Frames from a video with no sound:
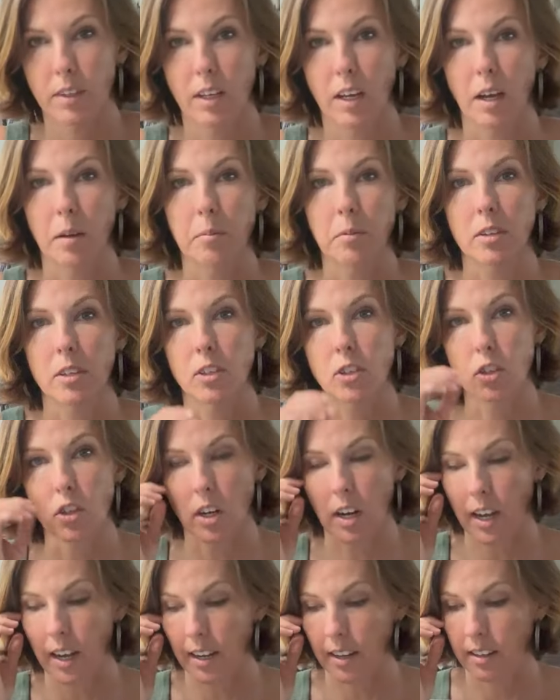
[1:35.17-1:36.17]
I'm gonna
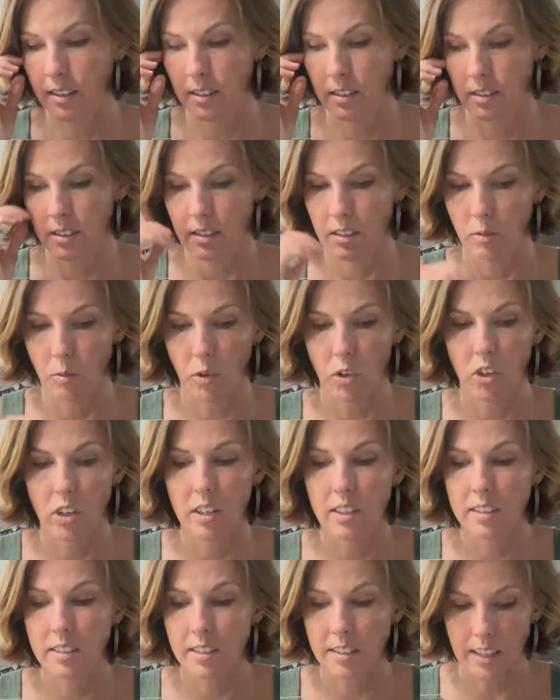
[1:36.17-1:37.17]
try. We're
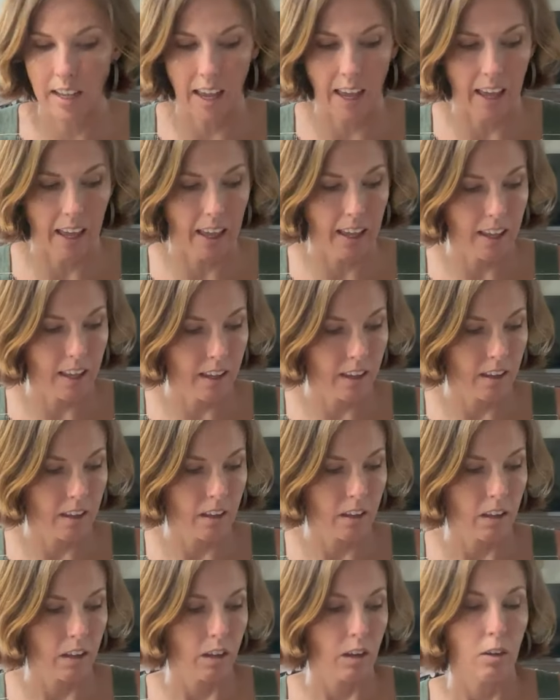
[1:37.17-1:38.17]
gonna say
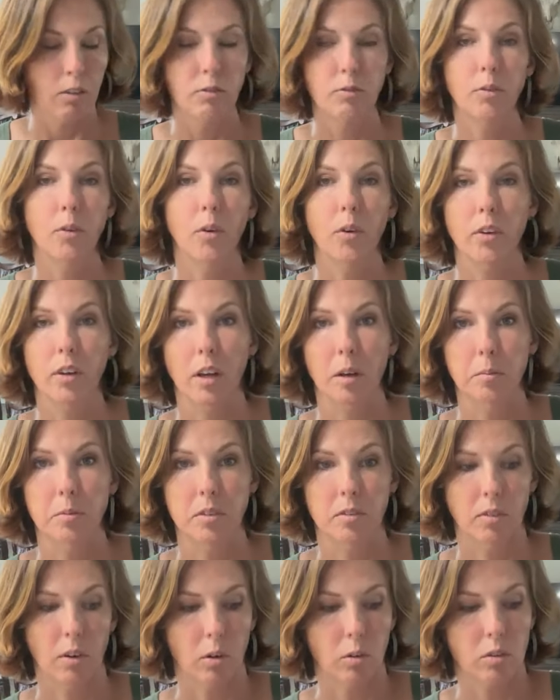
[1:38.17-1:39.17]
4 cups
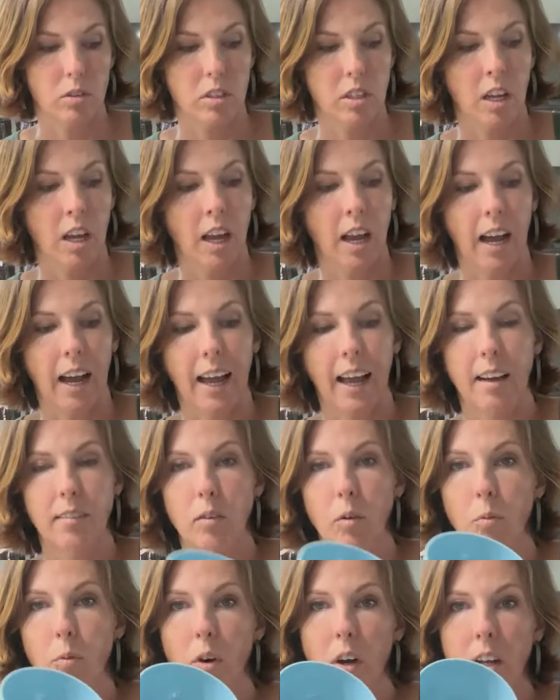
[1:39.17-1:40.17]
of oats. I have
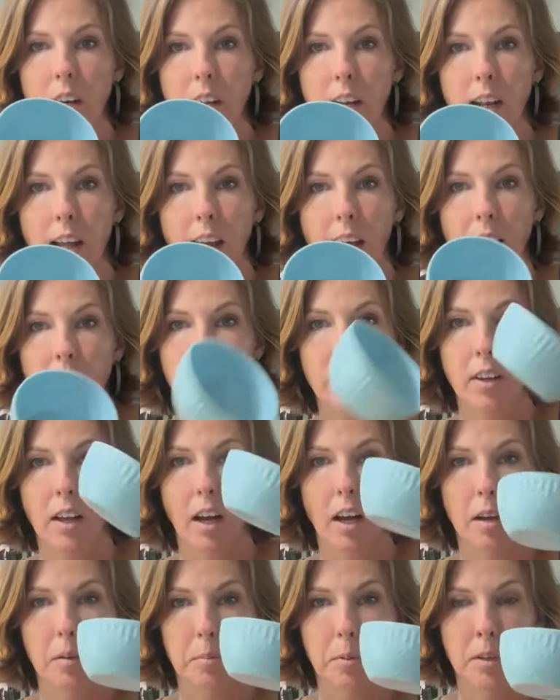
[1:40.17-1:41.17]
a 1.5
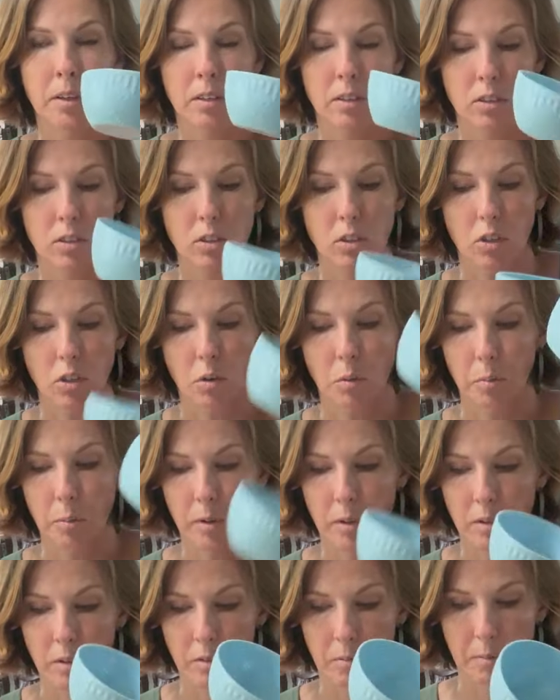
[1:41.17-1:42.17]
cup scoop
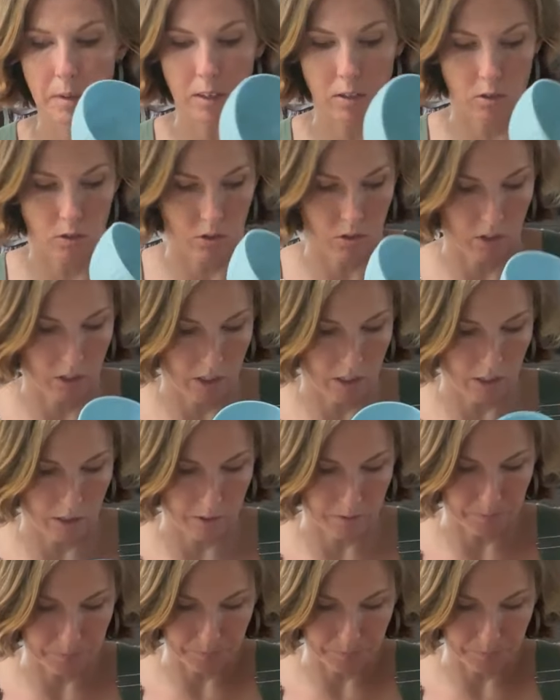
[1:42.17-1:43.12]
measure here.